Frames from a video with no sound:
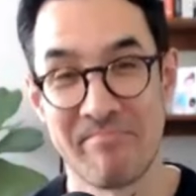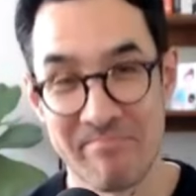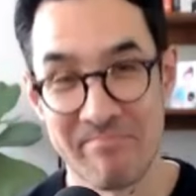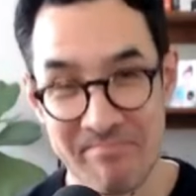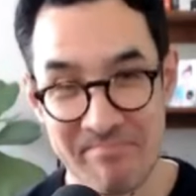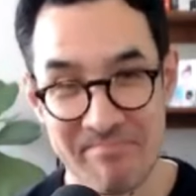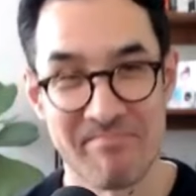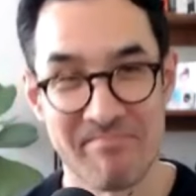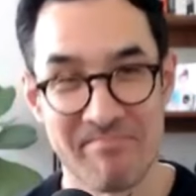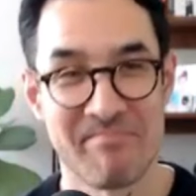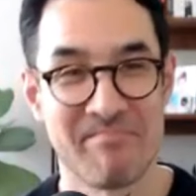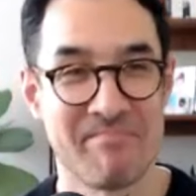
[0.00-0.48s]

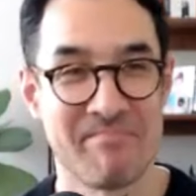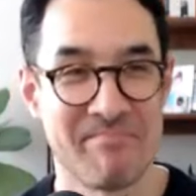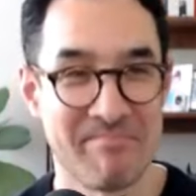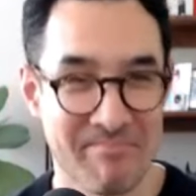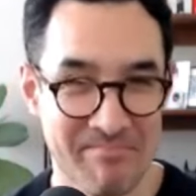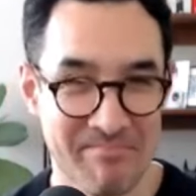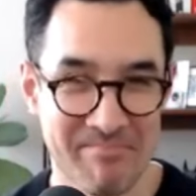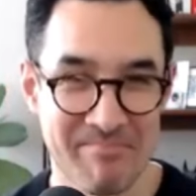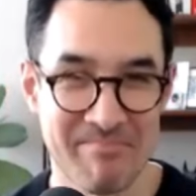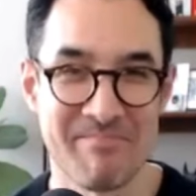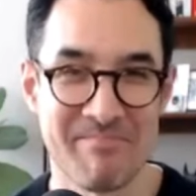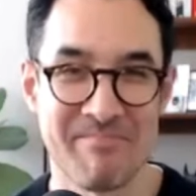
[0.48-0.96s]

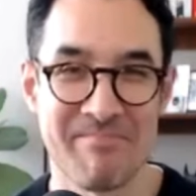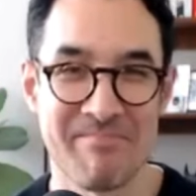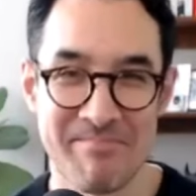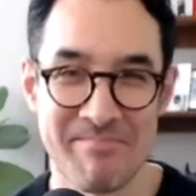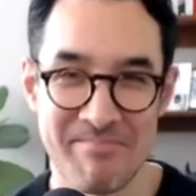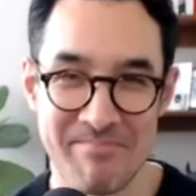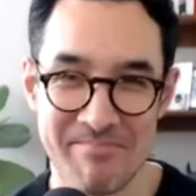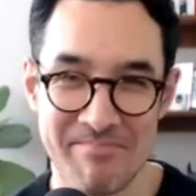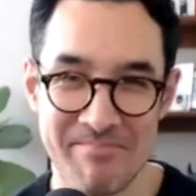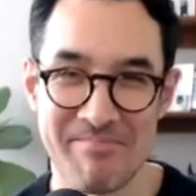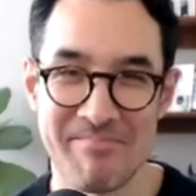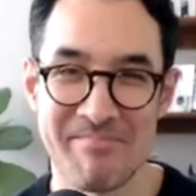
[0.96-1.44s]

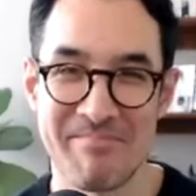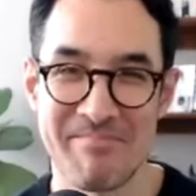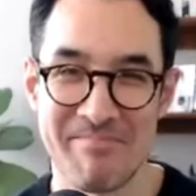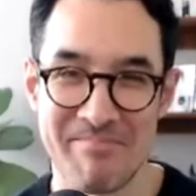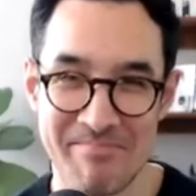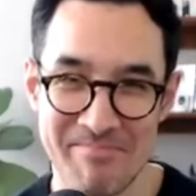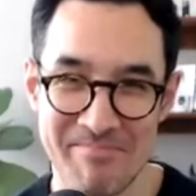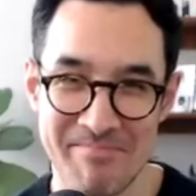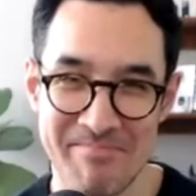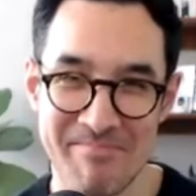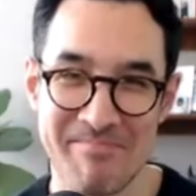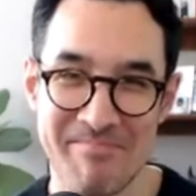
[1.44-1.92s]

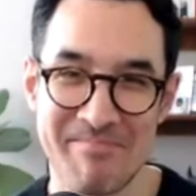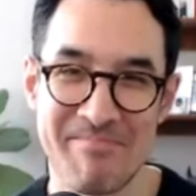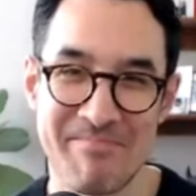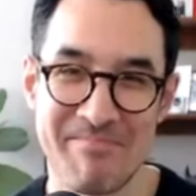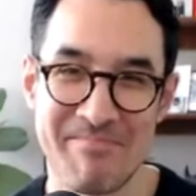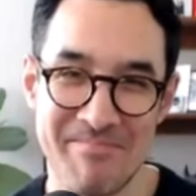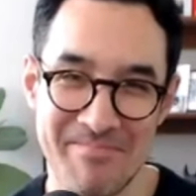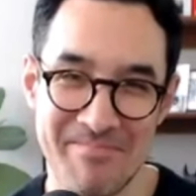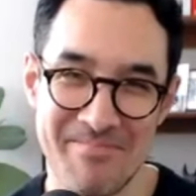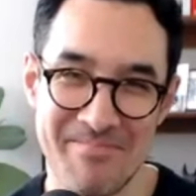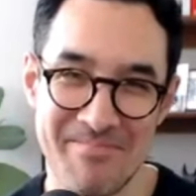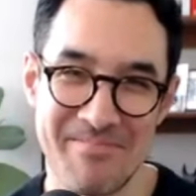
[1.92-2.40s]

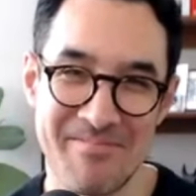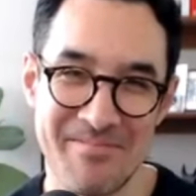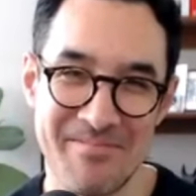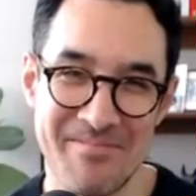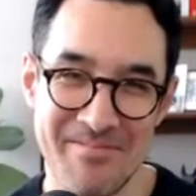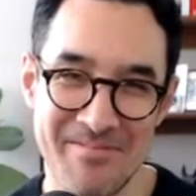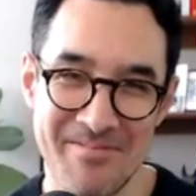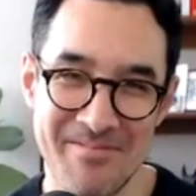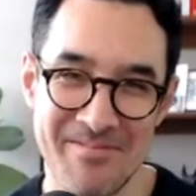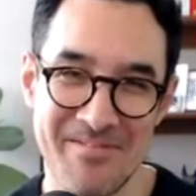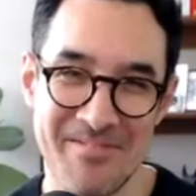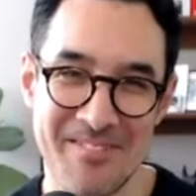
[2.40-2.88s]

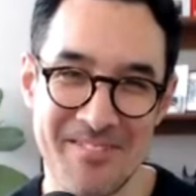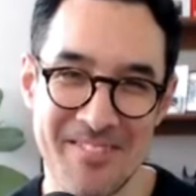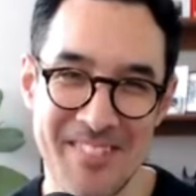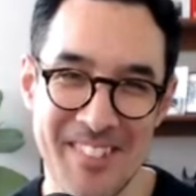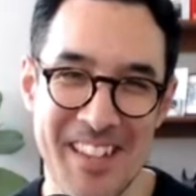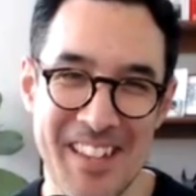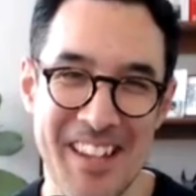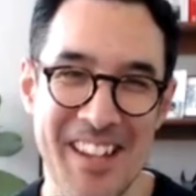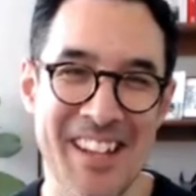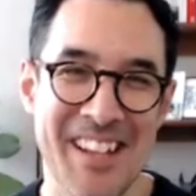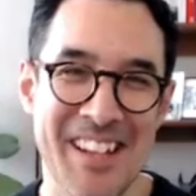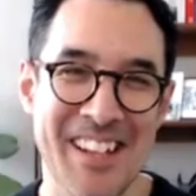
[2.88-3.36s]

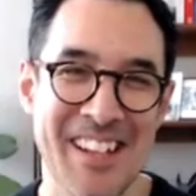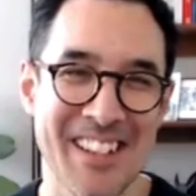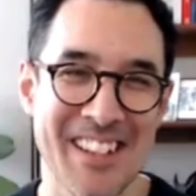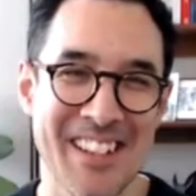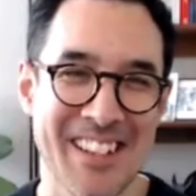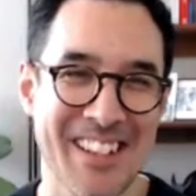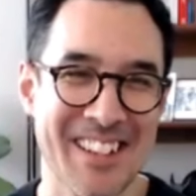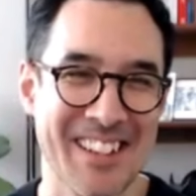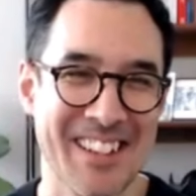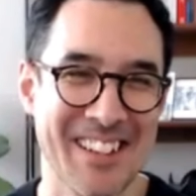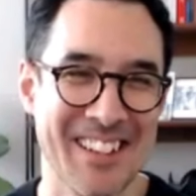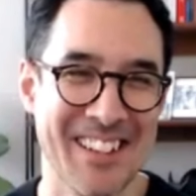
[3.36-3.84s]

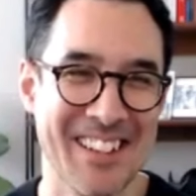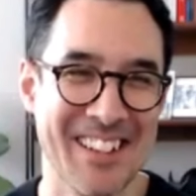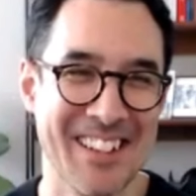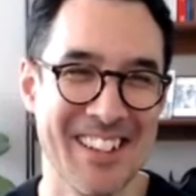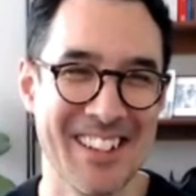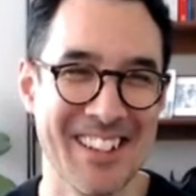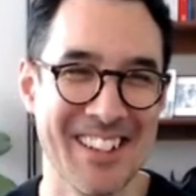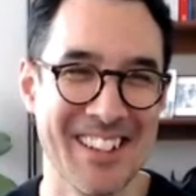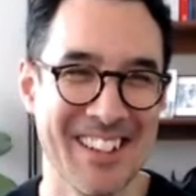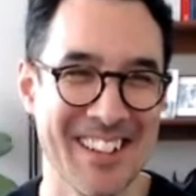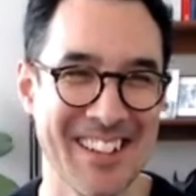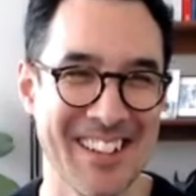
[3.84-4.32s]

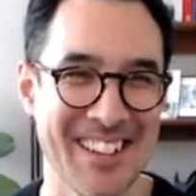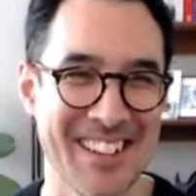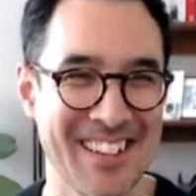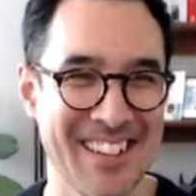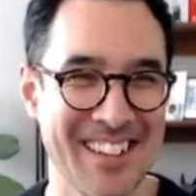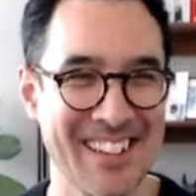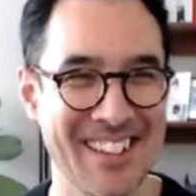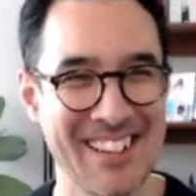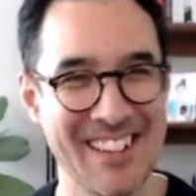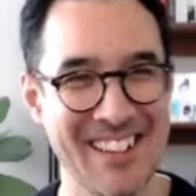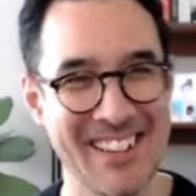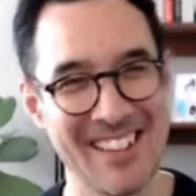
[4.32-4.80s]

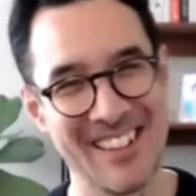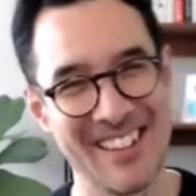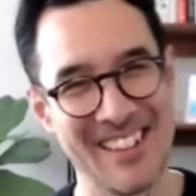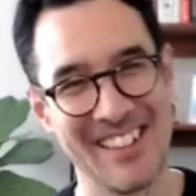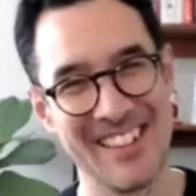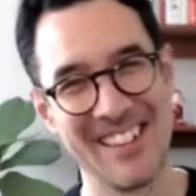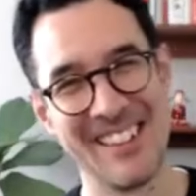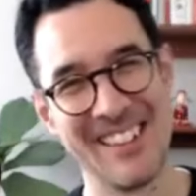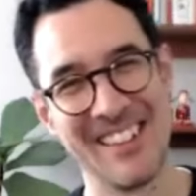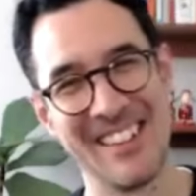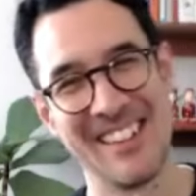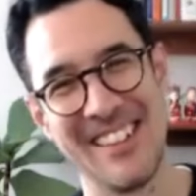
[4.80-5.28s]

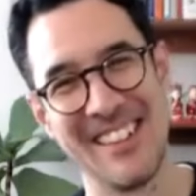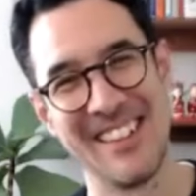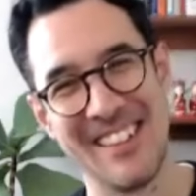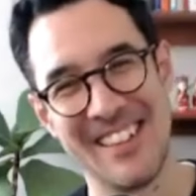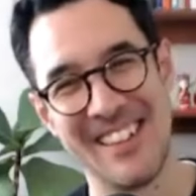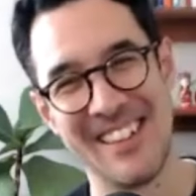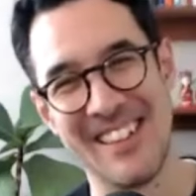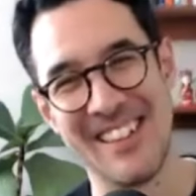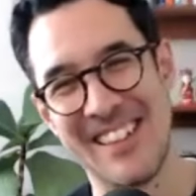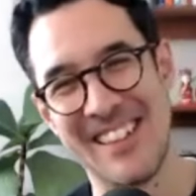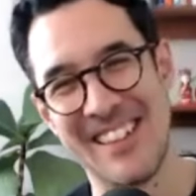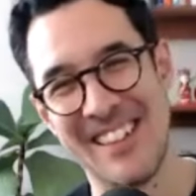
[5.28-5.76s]

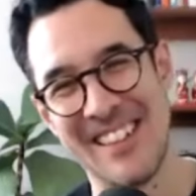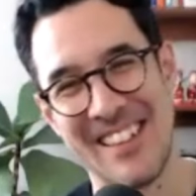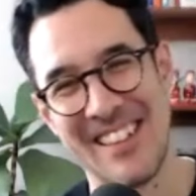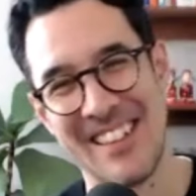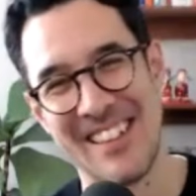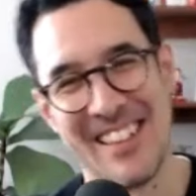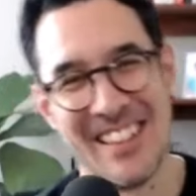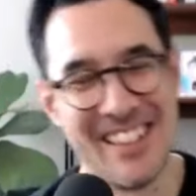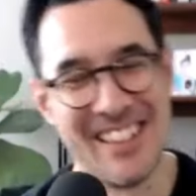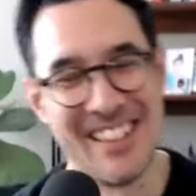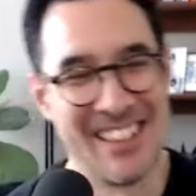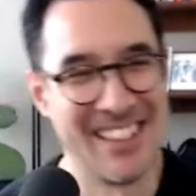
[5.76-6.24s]

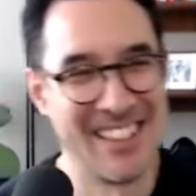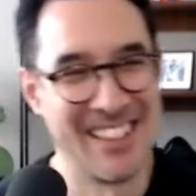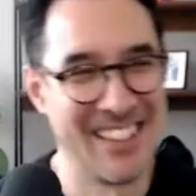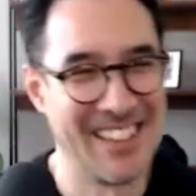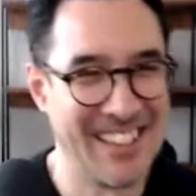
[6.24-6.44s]
No words are spoken by the person on screen.